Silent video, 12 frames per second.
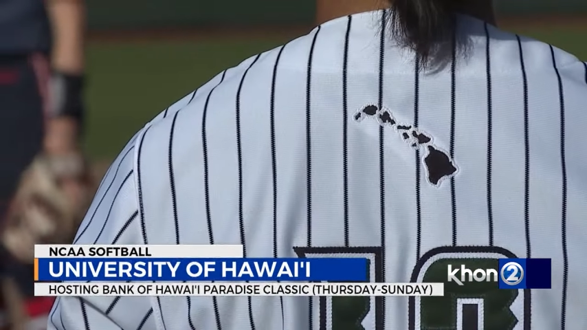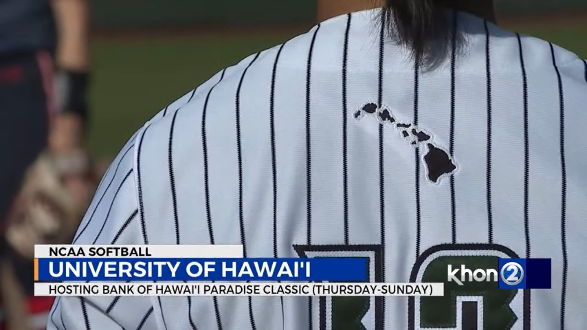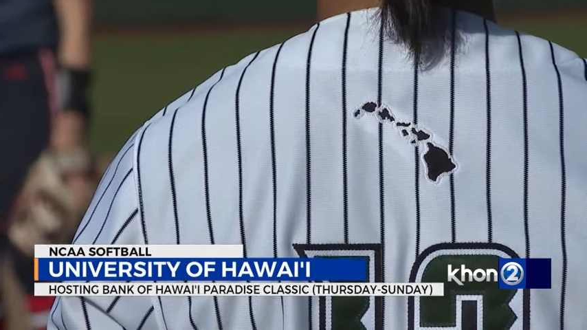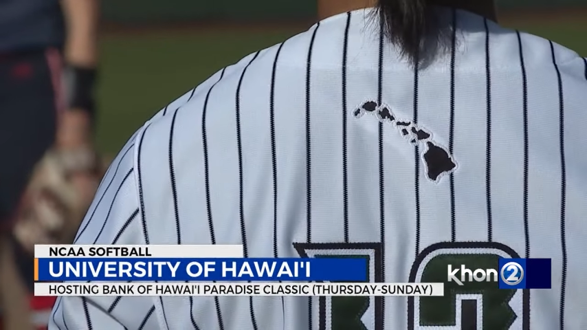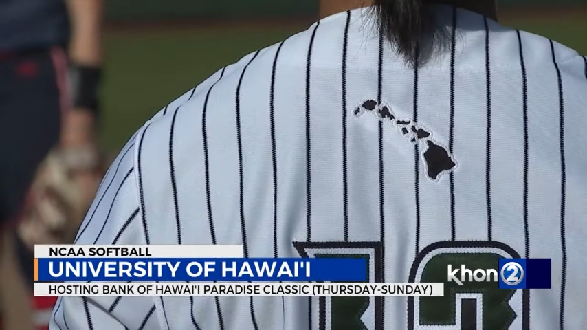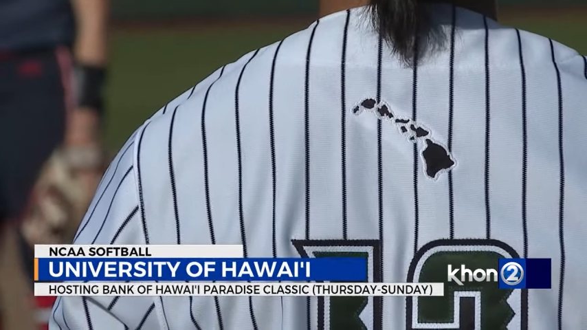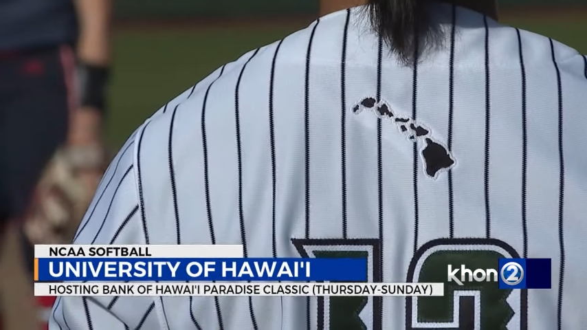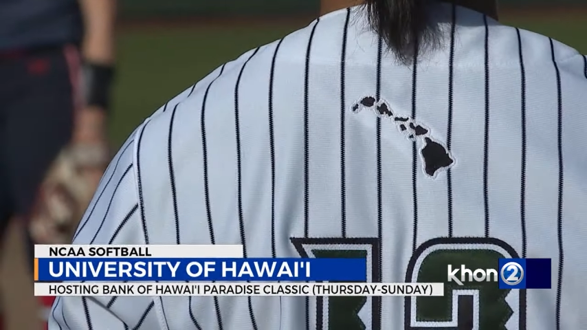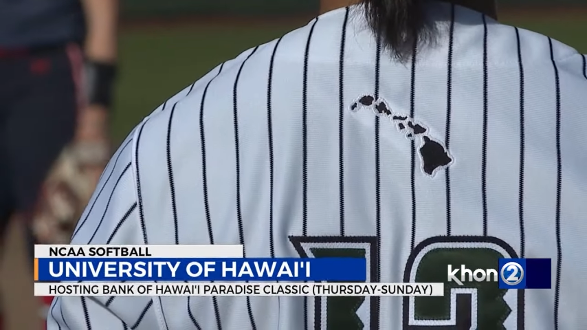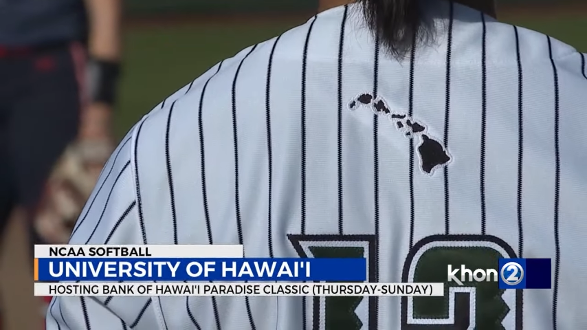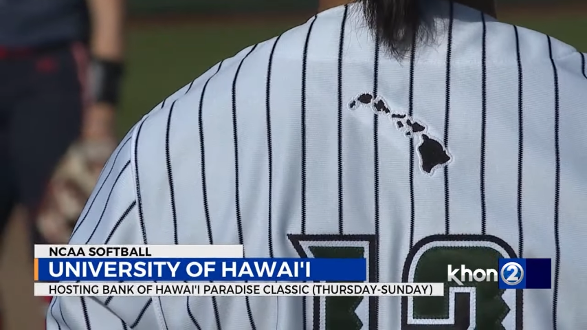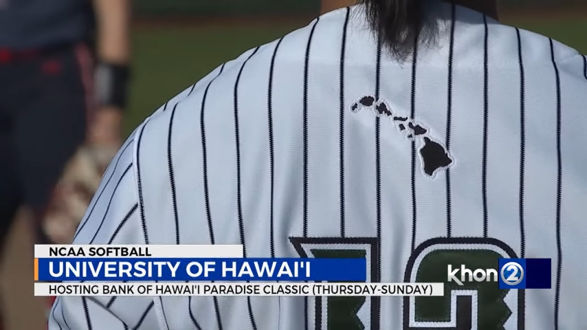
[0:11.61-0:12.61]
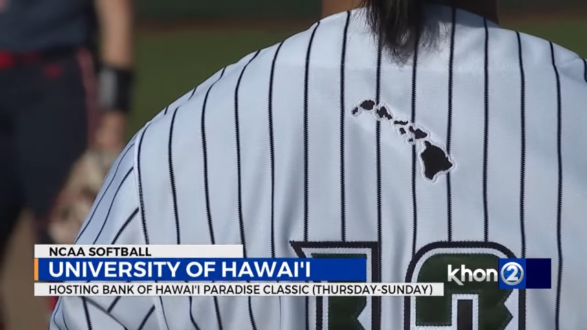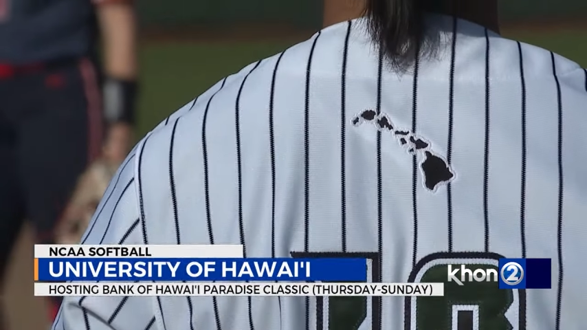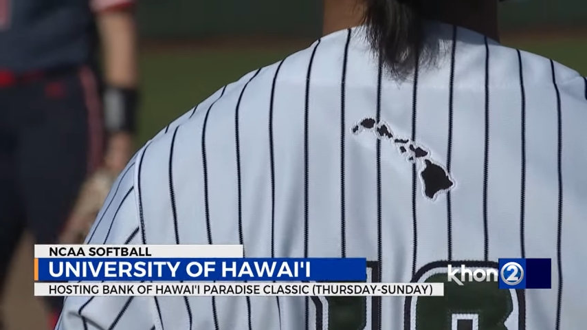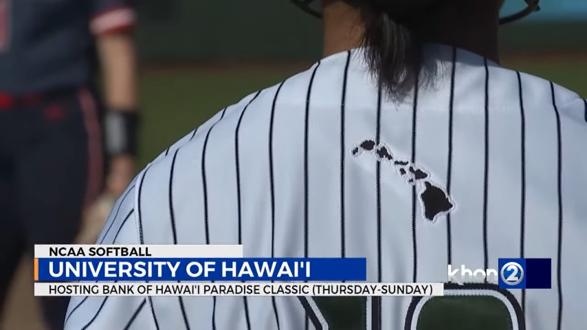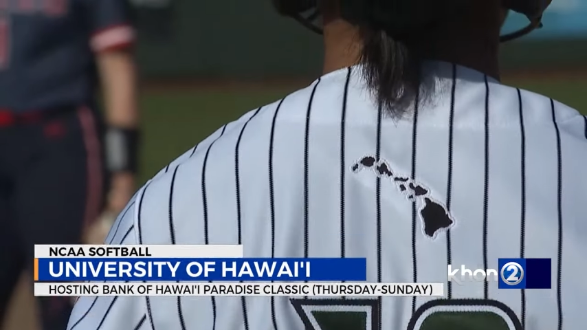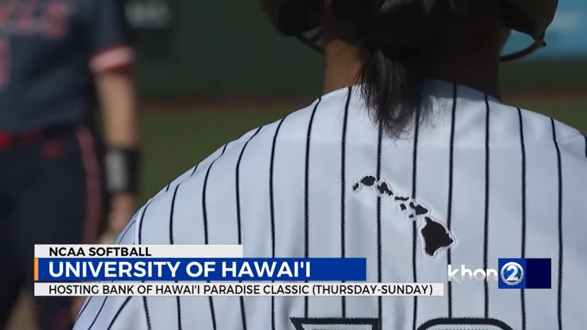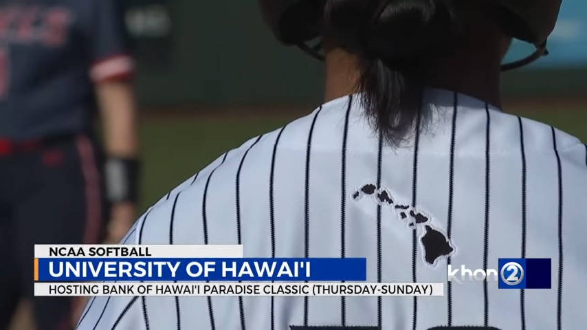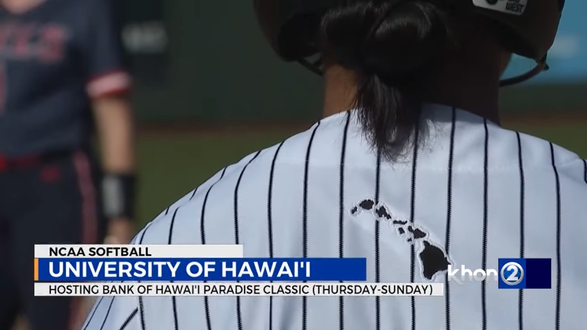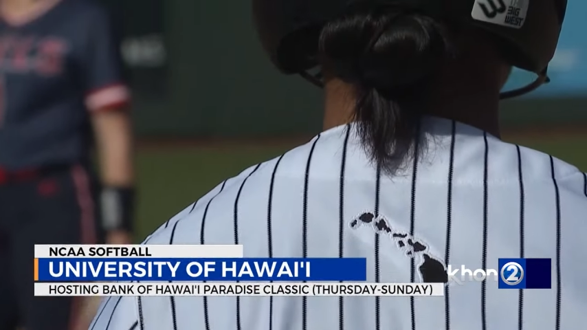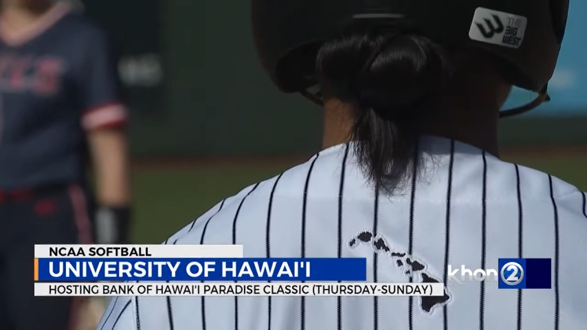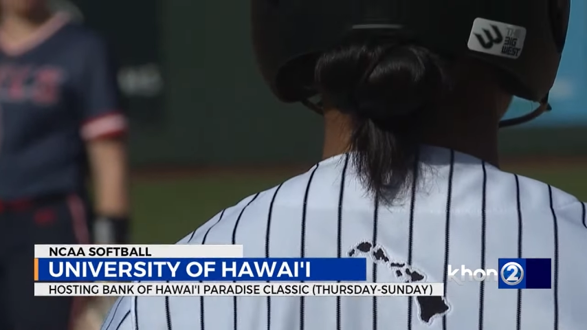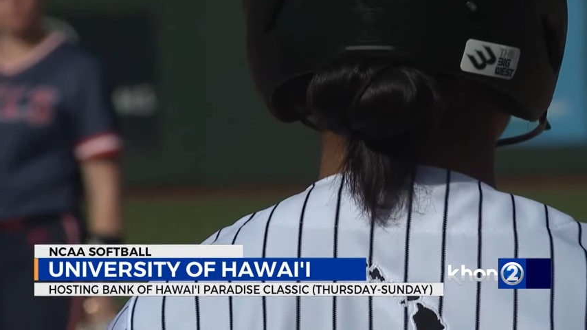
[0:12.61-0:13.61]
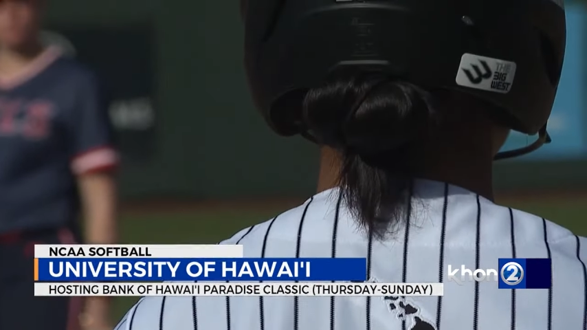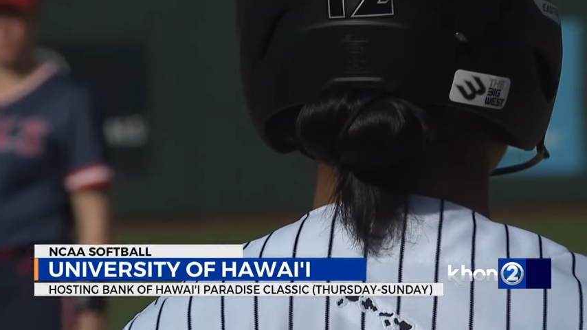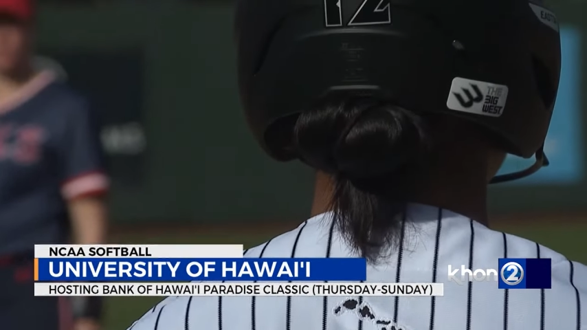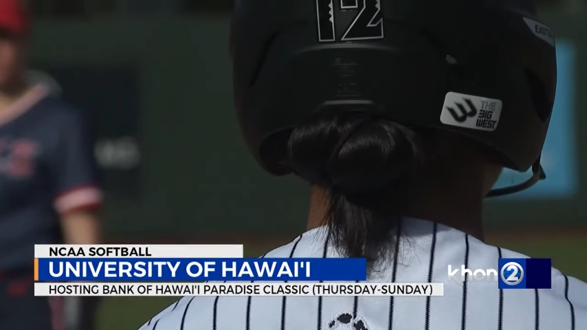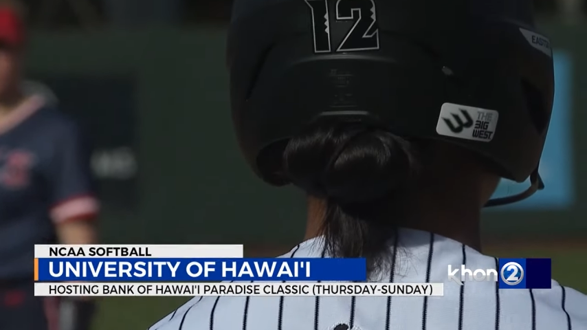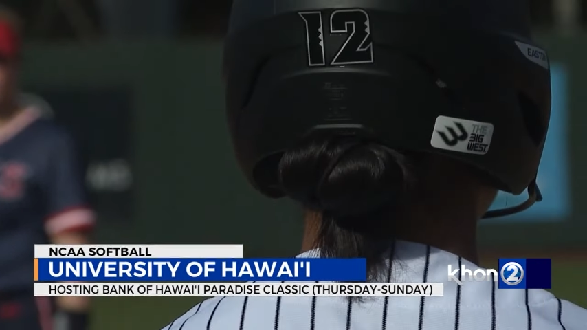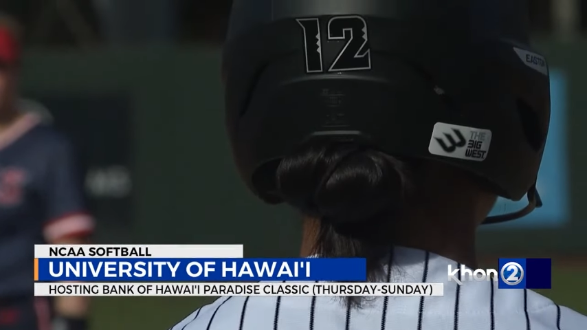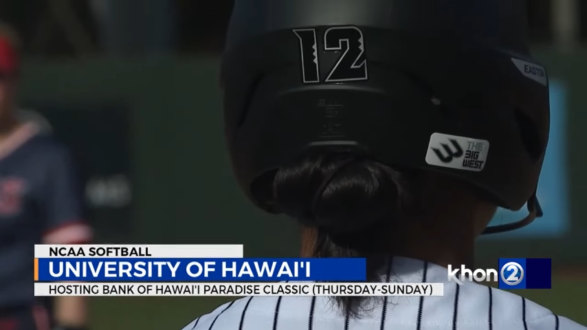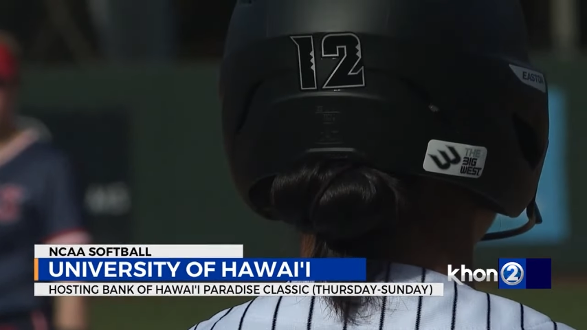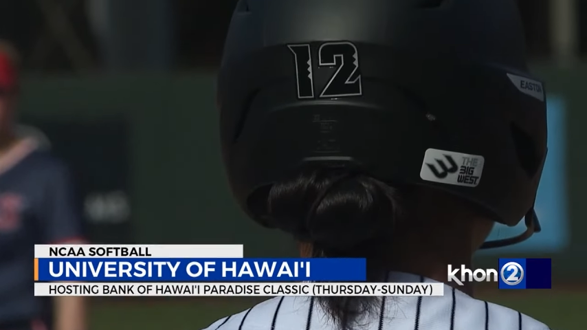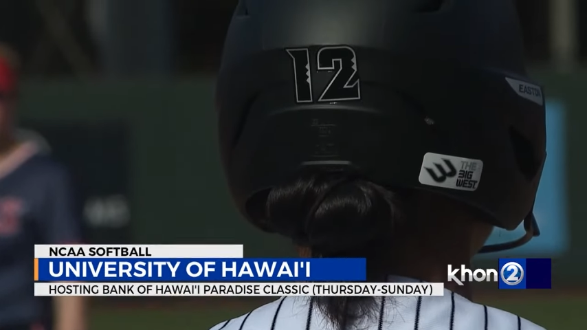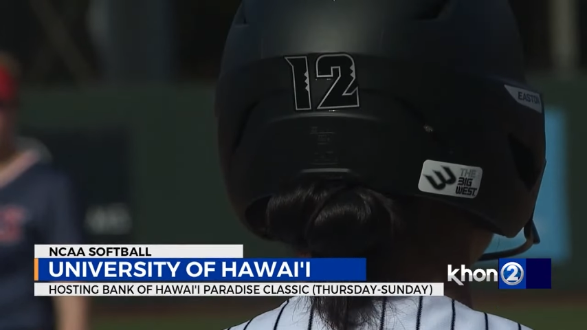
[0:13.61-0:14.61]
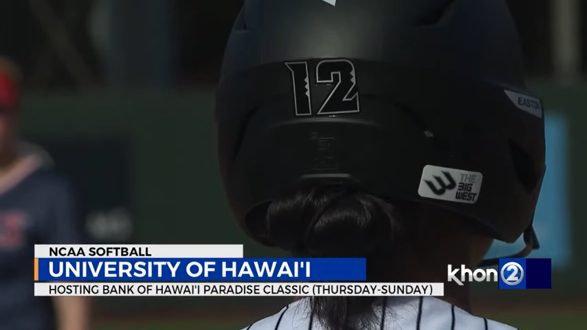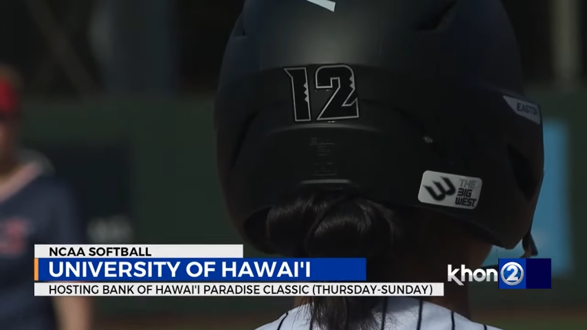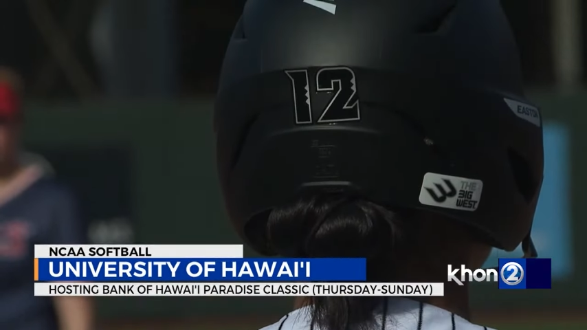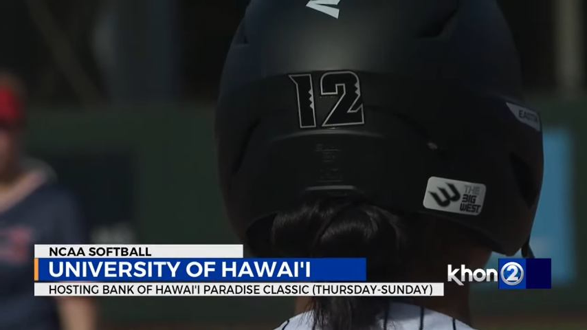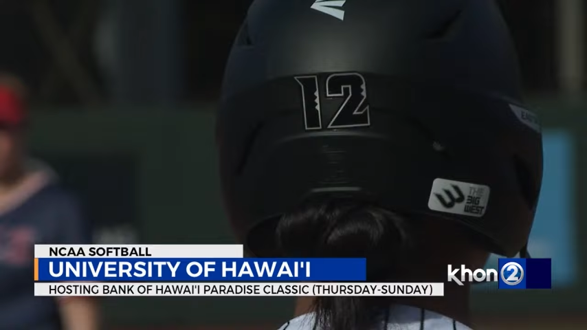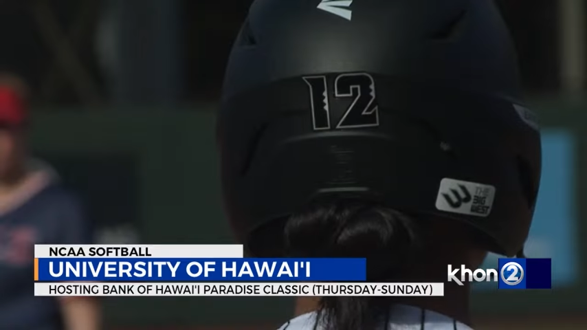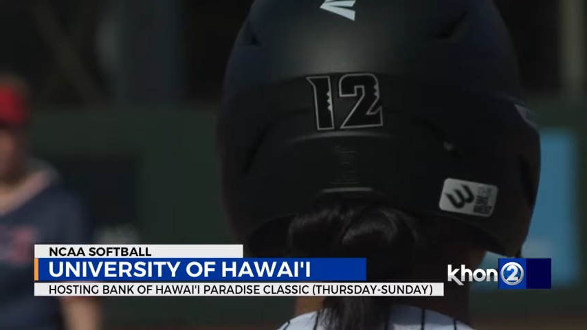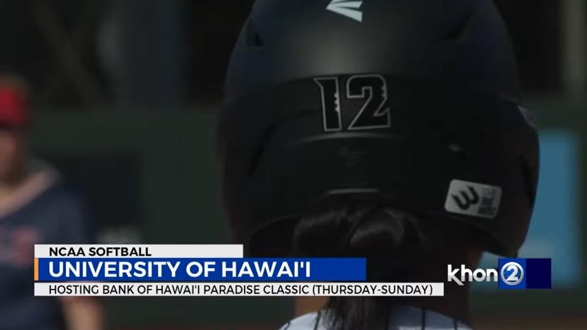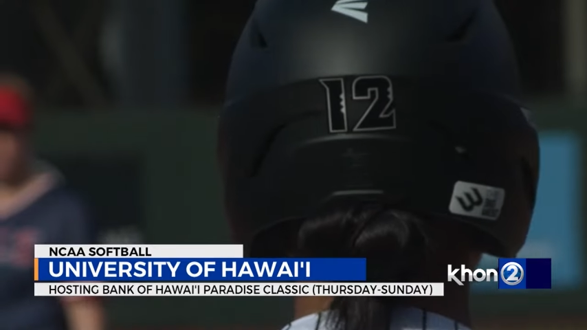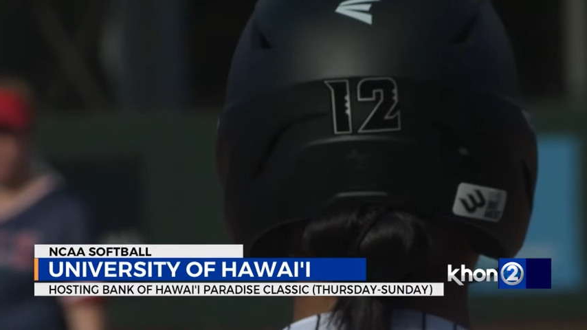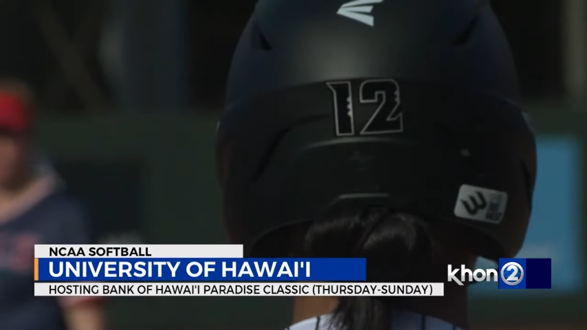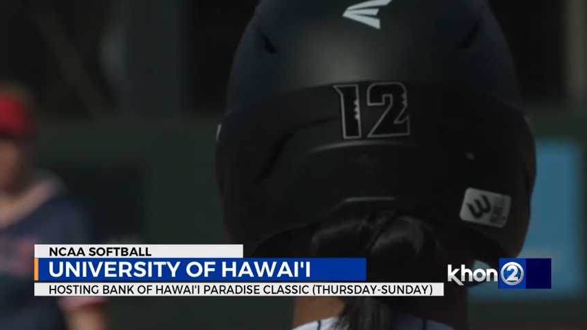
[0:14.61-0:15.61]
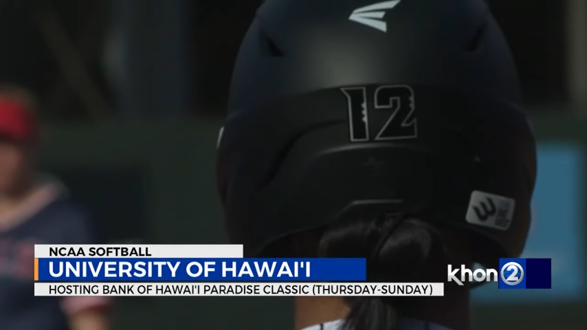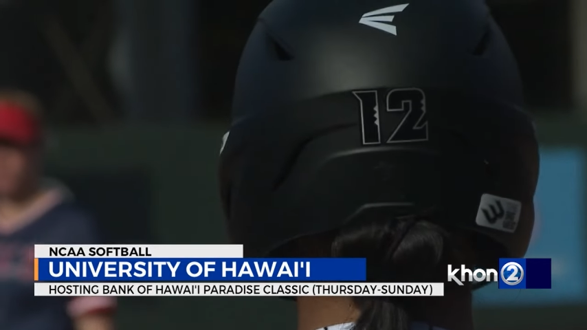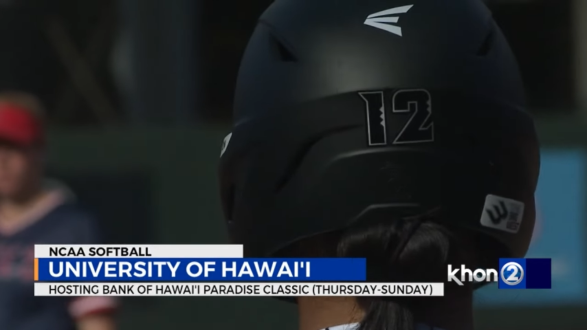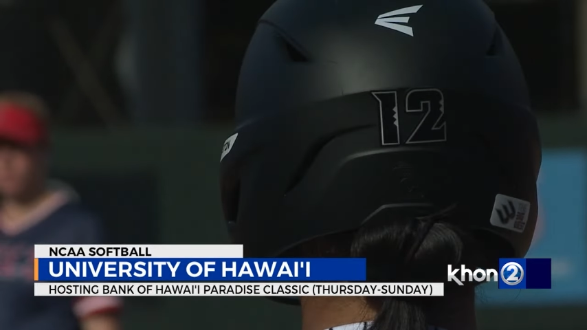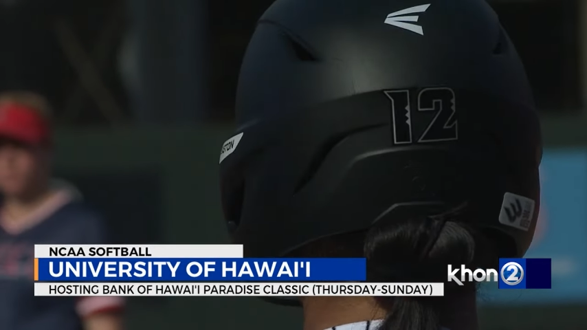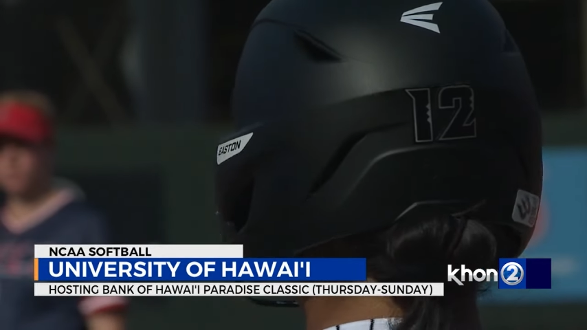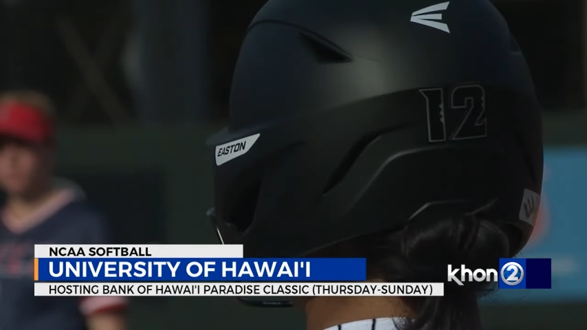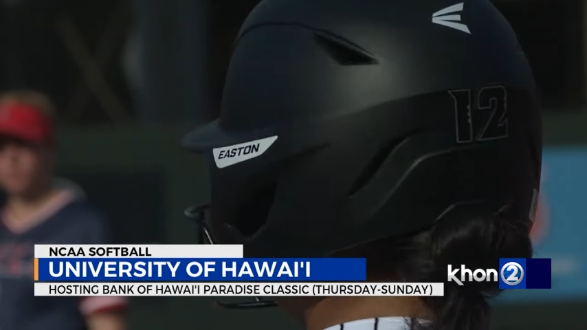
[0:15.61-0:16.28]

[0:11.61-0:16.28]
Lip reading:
Nobody's mouth can be seen.